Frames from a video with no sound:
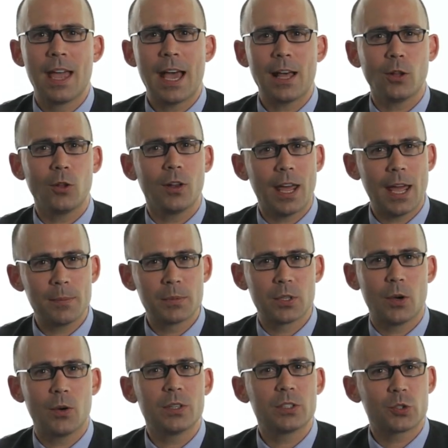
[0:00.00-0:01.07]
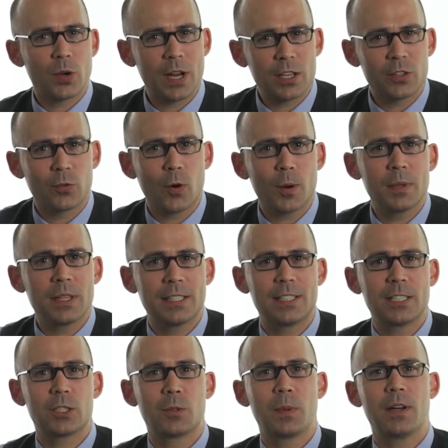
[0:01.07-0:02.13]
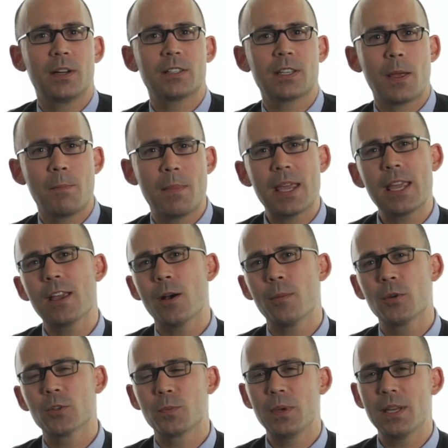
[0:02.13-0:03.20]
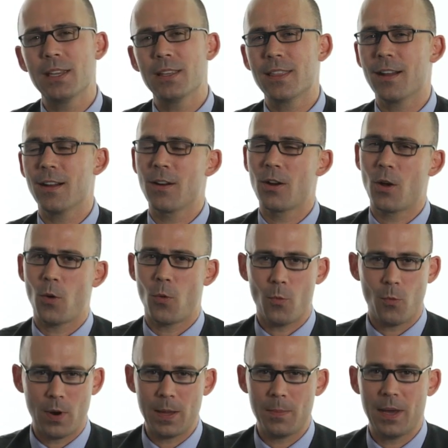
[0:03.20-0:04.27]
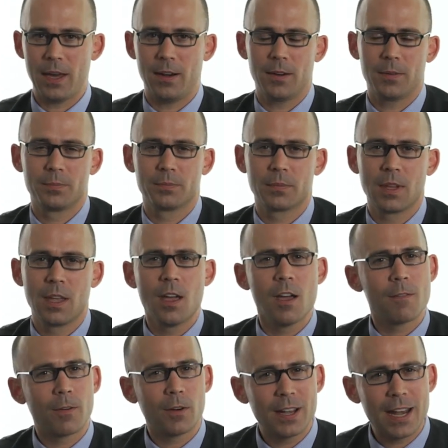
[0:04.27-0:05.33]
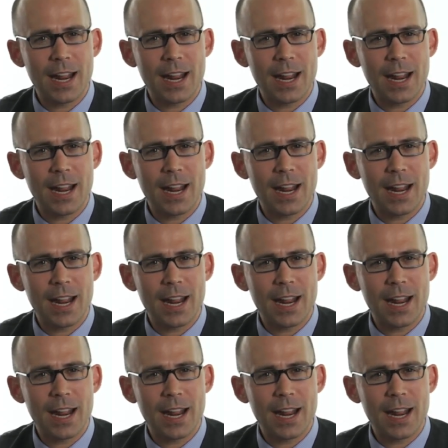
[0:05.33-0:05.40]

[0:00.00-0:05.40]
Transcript: Hello Labs, though, is transforming this experience and making almost being there way better. For